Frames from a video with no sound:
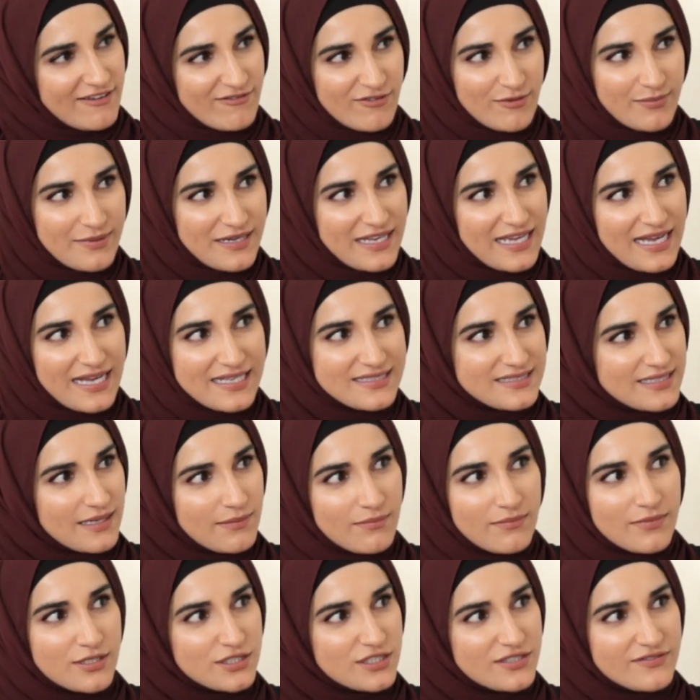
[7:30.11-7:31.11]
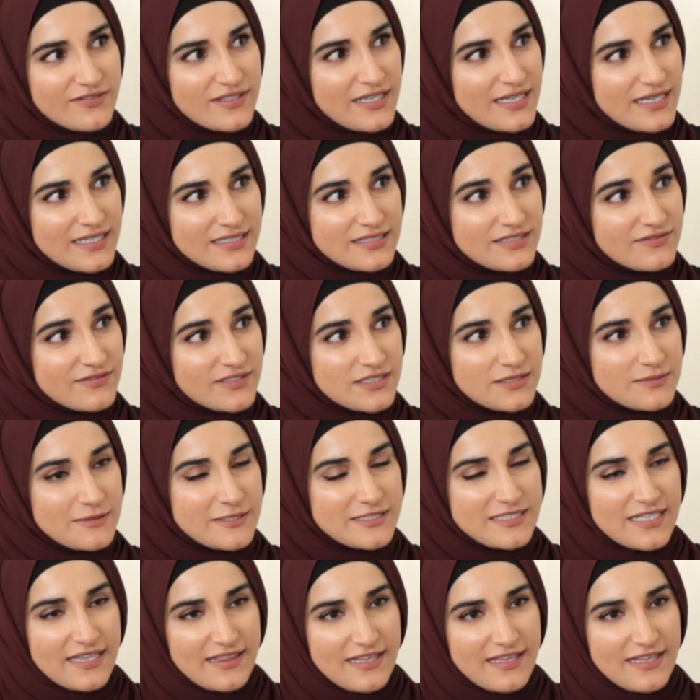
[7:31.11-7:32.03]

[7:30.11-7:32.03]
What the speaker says: everybody has that much of a negative experience.